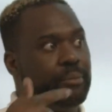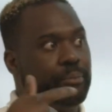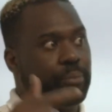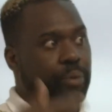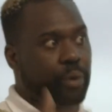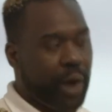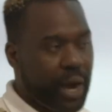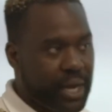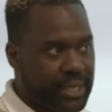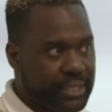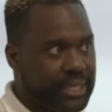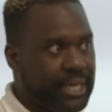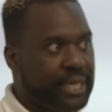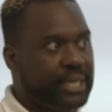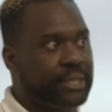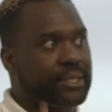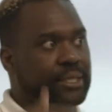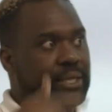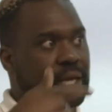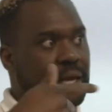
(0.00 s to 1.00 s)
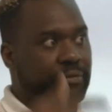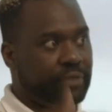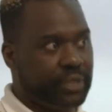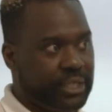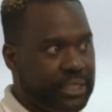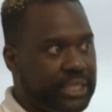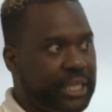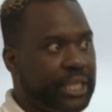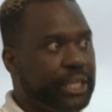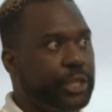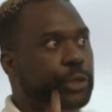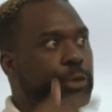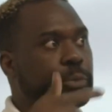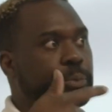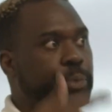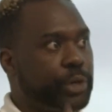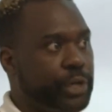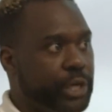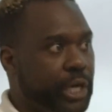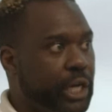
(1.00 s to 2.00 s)
process of
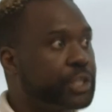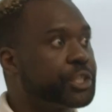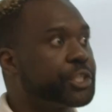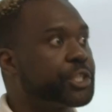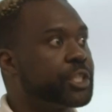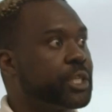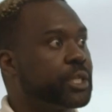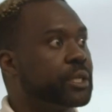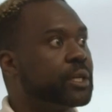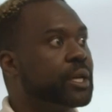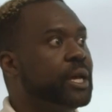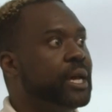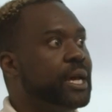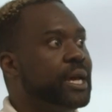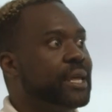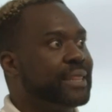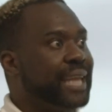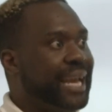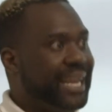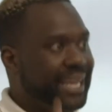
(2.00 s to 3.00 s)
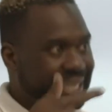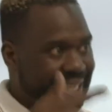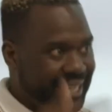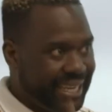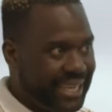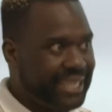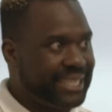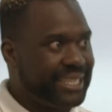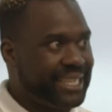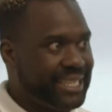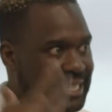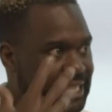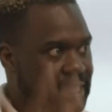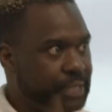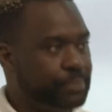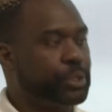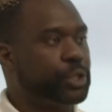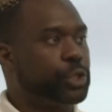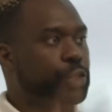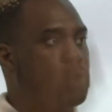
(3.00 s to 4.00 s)
continued production that again gets
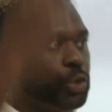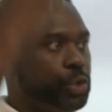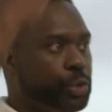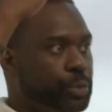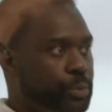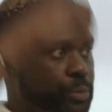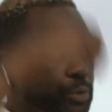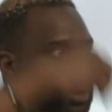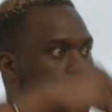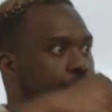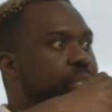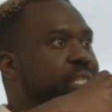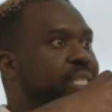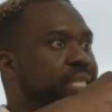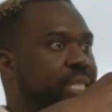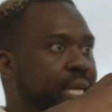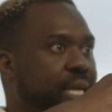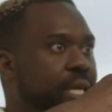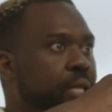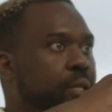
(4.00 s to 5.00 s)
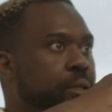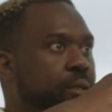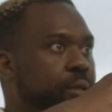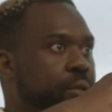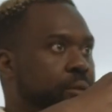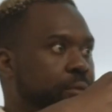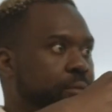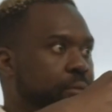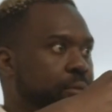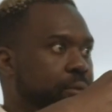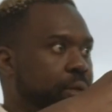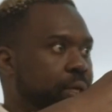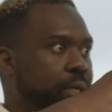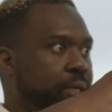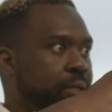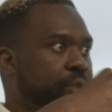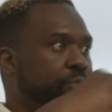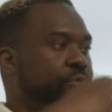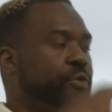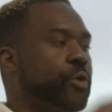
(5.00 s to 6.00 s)
subsumed within
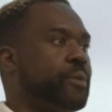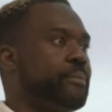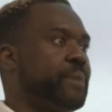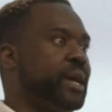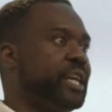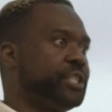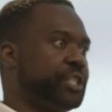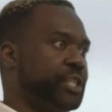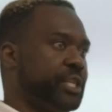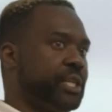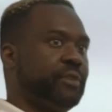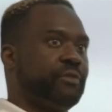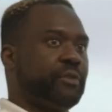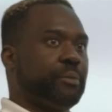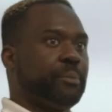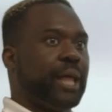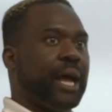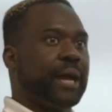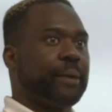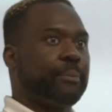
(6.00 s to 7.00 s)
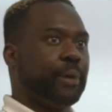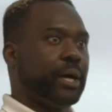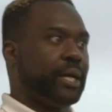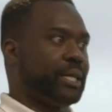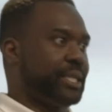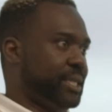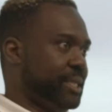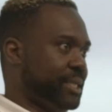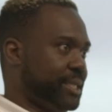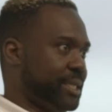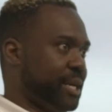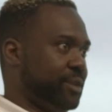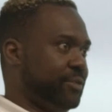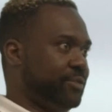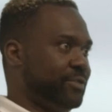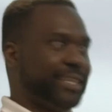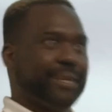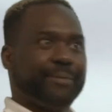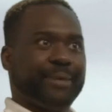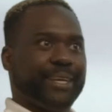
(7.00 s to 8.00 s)
the formation of the black body itself.
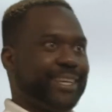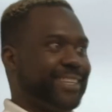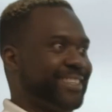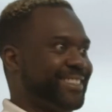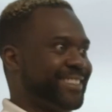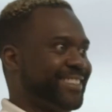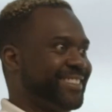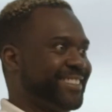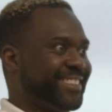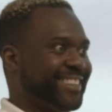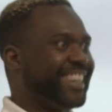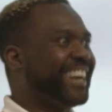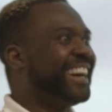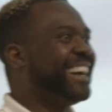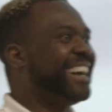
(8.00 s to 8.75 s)
Does that make any sense? Yeah.